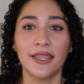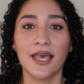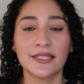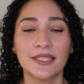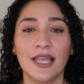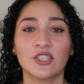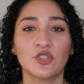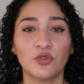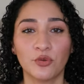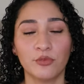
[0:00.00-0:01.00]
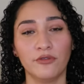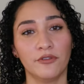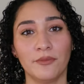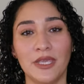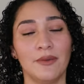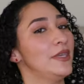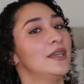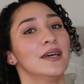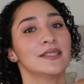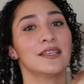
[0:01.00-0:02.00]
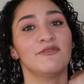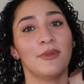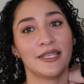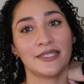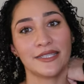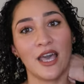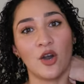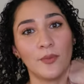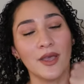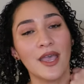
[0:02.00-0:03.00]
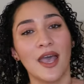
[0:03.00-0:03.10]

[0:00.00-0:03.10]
that's not suitable for me because of my scalp.